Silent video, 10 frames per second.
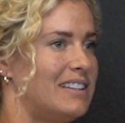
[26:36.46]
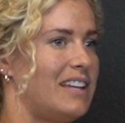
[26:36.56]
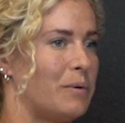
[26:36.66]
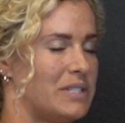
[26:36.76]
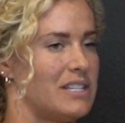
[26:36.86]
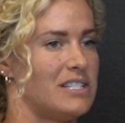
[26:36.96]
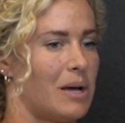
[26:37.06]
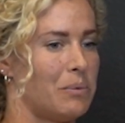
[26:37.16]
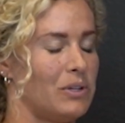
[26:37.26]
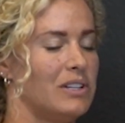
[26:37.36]
there was a
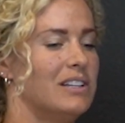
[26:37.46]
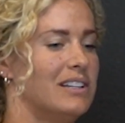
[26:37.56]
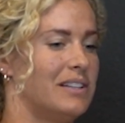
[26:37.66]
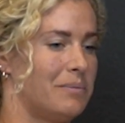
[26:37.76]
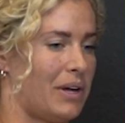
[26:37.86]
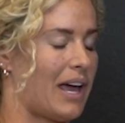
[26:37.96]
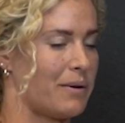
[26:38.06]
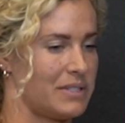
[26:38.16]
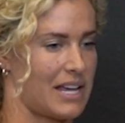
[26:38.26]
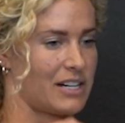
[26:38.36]
double, but
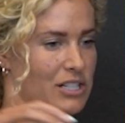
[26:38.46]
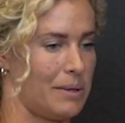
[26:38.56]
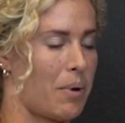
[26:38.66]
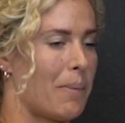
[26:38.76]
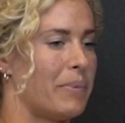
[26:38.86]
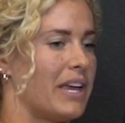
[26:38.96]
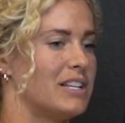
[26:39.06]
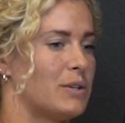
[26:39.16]
I was actually pumping it.